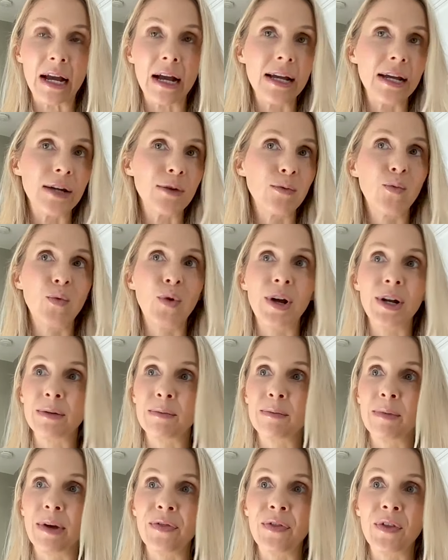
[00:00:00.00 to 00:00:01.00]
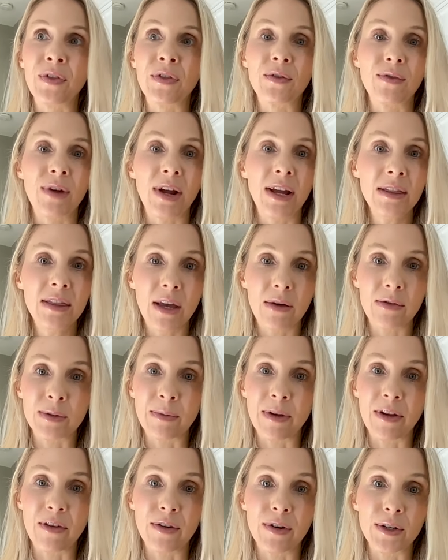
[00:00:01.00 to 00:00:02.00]
I had one month in the red. That was
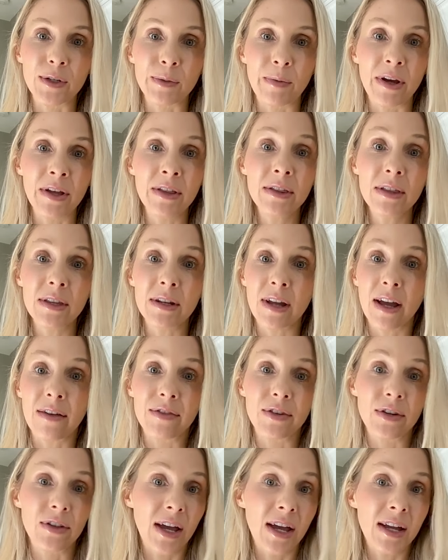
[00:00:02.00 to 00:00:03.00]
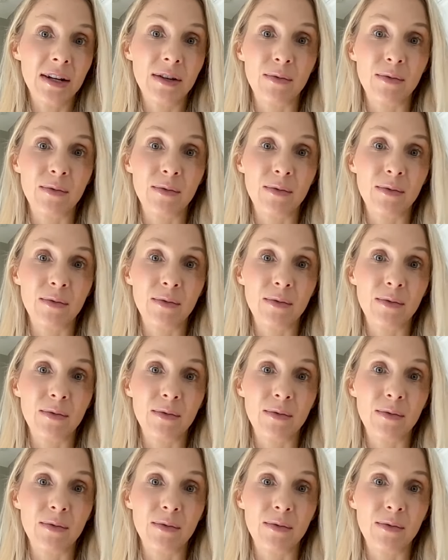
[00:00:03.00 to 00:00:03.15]
my first month, and after yeah.